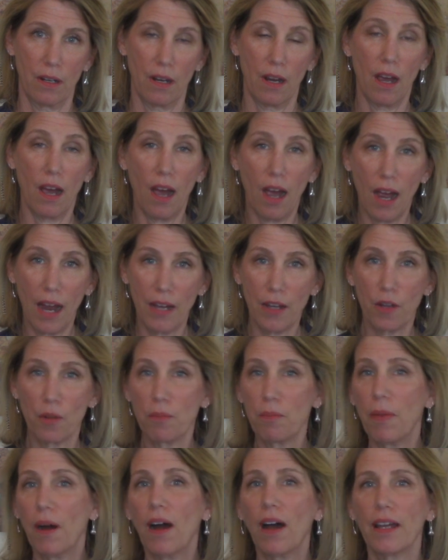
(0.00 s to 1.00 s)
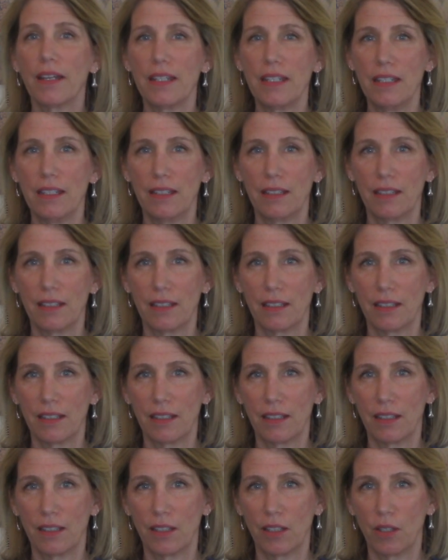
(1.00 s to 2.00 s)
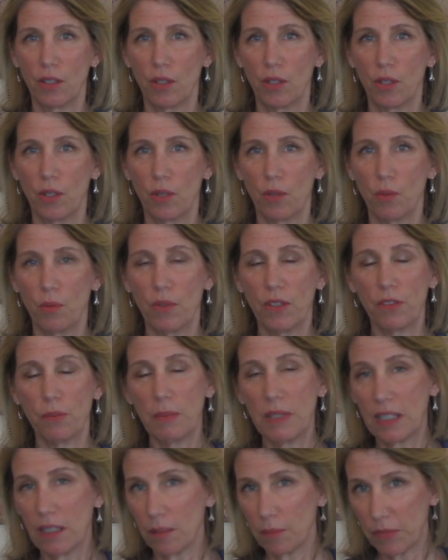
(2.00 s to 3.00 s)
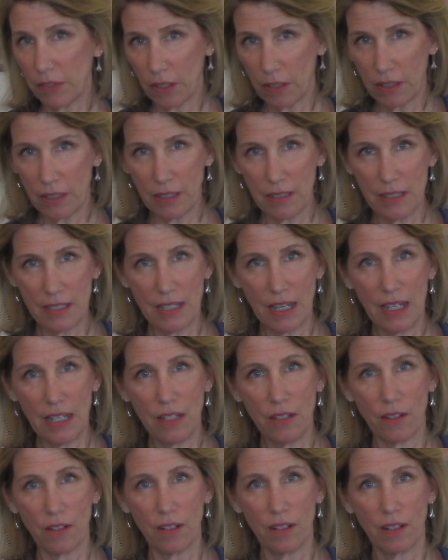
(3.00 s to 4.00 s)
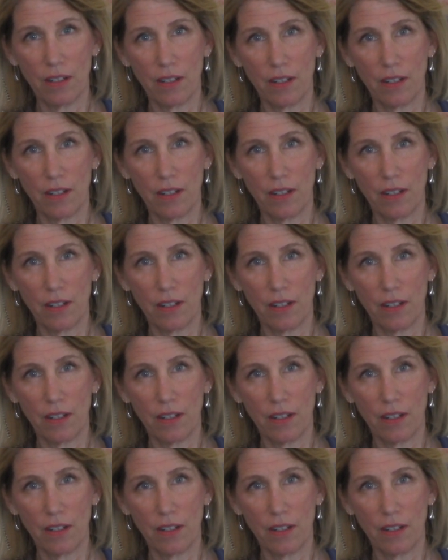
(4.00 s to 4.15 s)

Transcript: a higher body, which becomes our container